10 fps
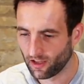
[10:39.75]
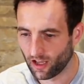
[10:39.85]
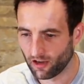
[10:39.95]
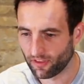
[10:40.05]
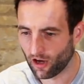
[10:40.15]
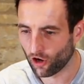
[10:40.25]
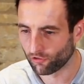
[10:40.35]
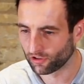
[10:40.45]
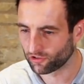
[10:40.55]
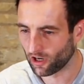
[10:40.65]
of that
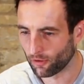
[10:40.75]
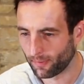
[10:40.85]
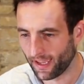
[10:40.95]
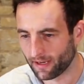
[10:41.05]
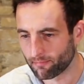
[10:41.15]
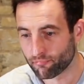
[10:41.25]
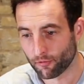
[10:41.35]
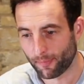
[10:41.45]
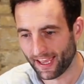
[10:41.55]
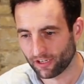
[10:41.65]
orange car up ahead,
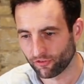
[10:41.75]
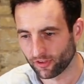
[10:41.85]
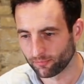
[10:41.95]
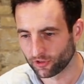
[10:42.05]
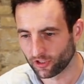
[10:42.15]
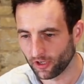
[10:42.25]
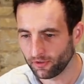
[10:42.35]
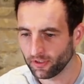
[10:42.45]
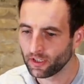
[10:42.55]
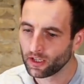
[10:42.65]
prepared for them to
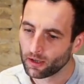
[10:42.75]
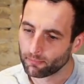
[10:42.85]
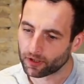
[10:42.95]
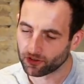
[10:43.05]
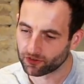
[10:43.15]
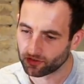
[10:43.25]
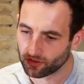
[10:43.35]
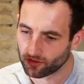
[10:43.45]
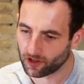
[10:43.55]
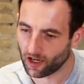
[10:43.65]
go, because
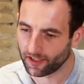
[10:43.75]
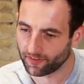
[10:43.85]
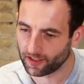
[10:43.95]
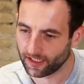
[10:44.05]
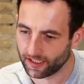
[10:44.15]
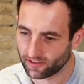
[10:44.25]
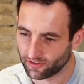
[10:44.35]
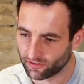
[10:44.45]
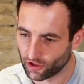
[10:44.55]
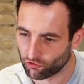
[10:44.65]
the guy in the lead
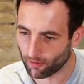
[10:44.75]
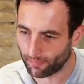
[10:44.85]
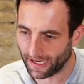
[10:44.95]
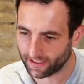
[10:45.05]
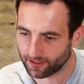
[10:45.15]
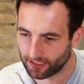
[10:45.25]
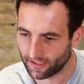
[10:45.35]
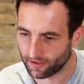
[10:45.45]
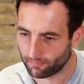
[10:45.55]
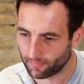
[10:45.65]
is going to drop back,
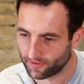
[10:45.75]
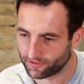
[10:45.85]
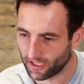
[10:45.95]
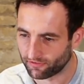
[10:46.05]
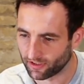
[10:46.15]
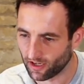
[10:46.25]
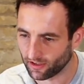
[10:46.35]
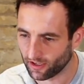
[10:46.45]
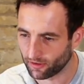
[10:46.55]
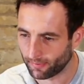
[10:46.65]
let the safety car
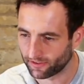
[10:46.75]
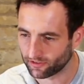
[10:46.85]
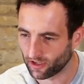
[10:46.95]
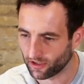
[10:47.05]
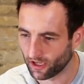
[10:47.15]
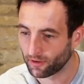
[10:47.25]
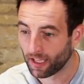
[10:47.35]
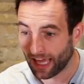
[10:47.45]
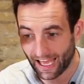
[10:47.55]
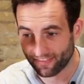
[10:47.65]
go, the pace car go,
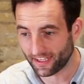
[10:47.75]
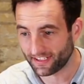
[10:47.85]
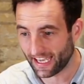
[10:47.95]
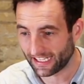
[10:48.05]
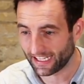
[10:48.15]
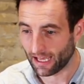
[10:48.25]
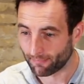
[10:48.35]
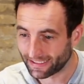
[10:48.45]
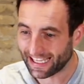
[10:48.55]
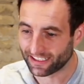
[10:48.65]
and then nail it. And
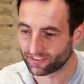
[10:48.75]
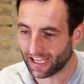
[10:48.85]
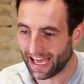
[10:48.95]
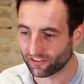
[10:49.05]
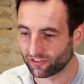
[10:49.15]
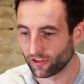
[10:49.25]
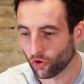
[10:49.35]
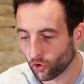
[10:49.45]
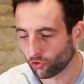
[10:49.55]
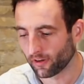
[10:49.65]
my dad's actually
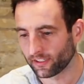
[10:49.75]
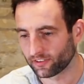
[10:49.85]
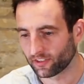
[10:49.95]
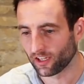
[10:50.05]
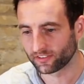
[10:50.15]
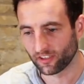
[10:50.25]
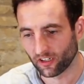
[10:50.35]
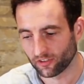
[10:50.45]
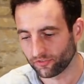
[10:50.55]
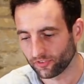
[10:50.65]
already started
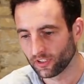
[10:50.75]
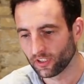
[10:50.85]
off,